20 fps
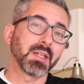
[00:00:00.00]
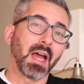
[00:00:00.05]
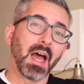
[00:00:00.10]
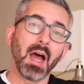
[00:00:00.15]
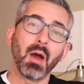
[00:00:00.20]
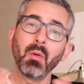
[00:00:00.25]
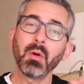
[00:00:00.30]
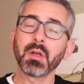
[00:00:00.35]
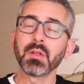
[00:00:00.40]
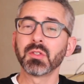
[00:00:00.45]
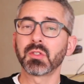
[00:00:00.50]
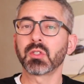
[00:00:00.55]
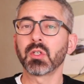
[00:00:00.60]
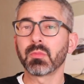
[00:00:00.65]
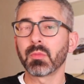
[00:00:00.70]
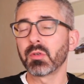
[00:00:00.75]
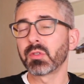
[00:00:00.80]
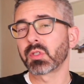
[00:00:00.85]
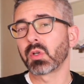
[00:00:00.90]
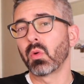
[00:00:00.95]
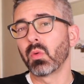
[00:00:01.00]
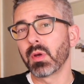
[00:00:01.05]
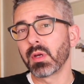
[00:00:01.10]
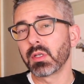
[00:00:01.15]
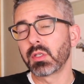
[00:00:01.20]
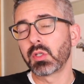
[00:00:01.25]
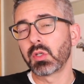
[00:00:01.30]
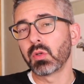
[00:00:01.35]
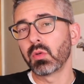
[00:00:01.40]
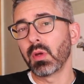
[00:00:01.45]
how are consumers
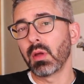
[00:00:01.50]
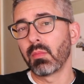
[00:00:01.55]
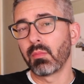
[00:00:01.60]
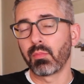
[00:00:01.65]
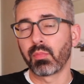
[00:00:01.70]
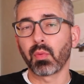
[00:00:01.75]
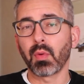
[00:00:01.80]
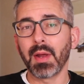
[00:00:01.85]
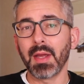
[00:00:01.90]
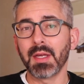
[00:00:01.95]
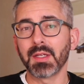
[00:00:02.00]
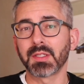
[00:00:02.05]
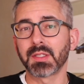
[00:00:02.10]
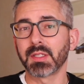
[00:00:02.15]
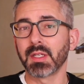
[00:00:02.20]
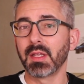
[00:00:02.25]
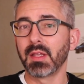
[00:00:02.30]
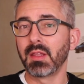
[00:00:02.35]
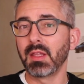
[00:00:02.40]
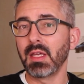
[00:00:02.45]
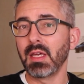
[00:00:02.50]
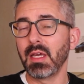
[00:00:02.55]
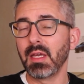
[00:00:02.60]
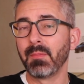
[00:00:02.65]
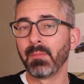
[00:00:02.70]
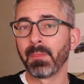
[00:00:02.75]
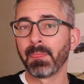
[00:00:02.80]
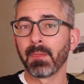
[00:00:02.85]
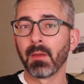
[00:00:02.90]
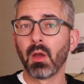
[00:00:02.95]
going to embrace the